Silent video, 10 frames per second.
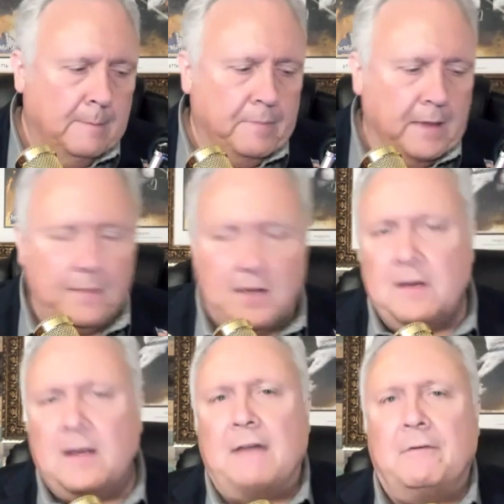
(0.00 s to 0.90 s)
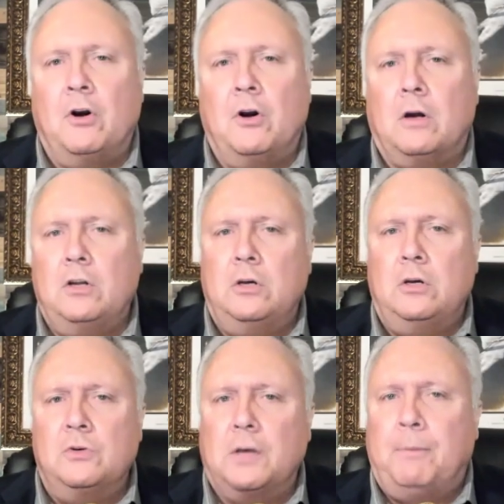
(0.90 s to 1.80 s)
And then the governor could
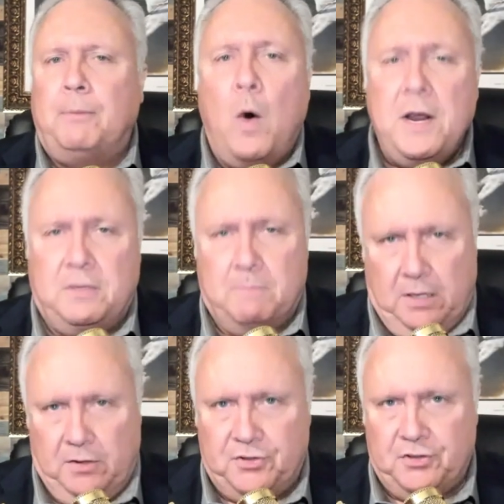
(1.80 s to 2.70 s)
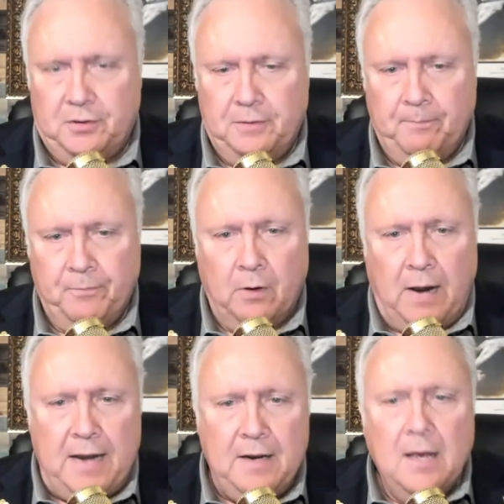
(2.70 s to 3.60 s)
use appointments,
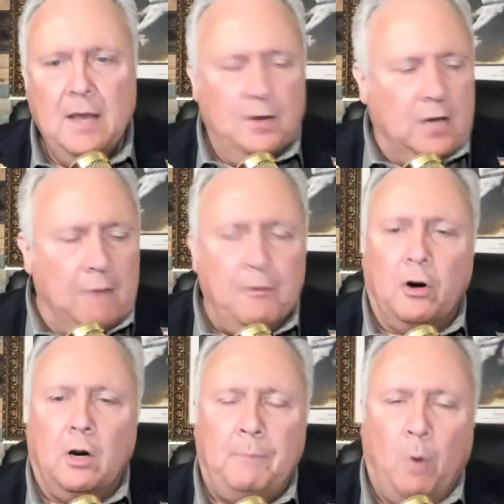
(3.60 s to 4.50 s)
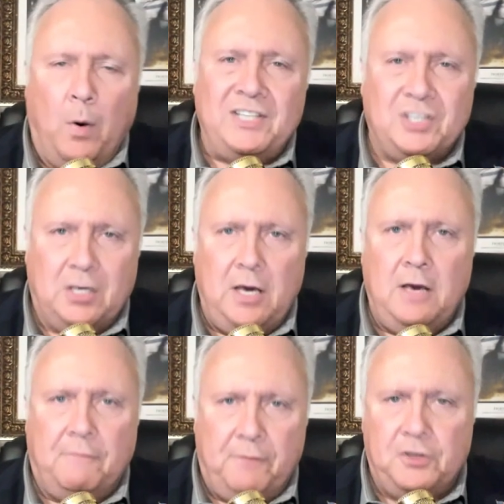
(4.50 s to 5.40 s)
right? The governor appoints key
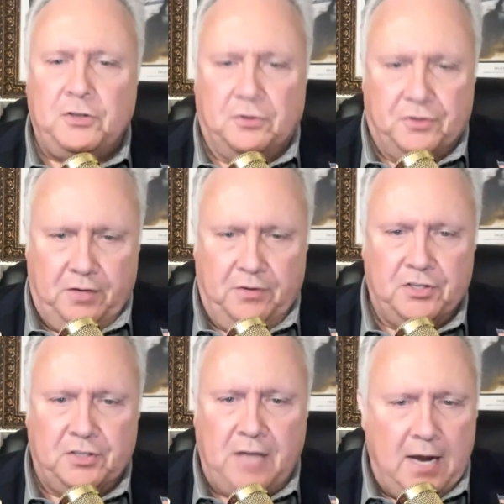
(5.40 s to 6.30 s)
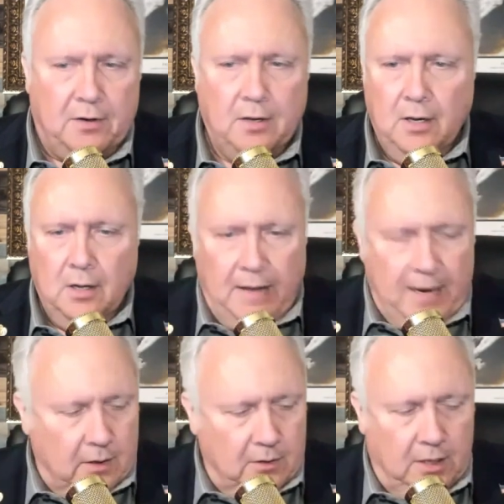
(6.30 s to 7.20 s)
officials in the state,
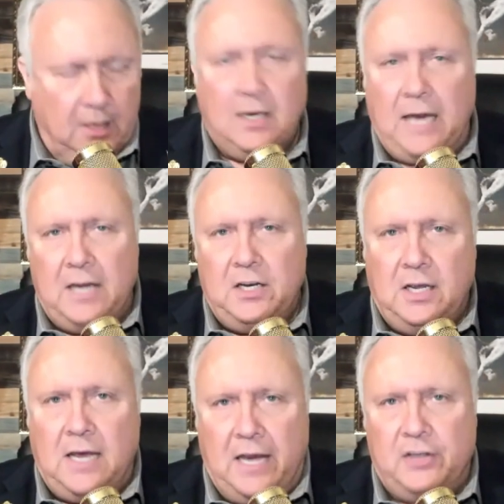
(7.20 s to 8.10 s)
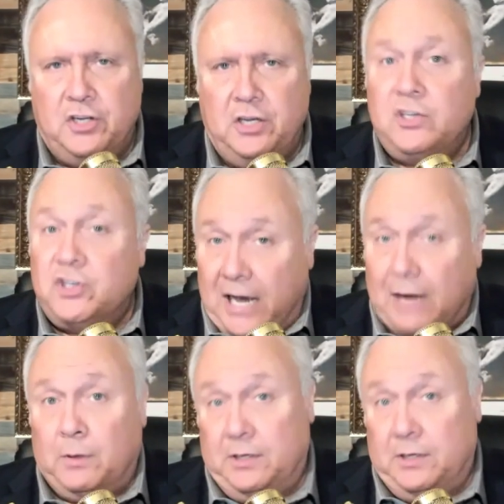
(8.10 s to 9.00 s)
like the KDHE
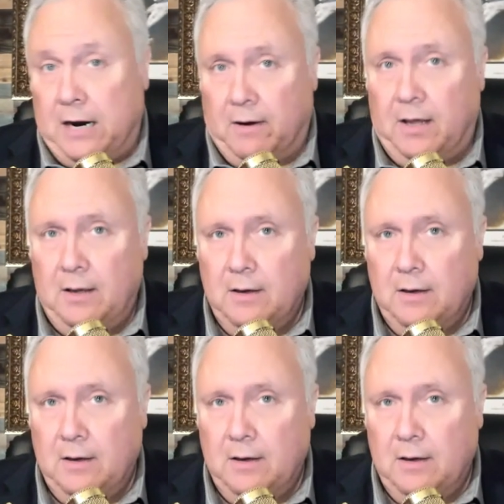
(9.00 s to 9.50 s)
secretary.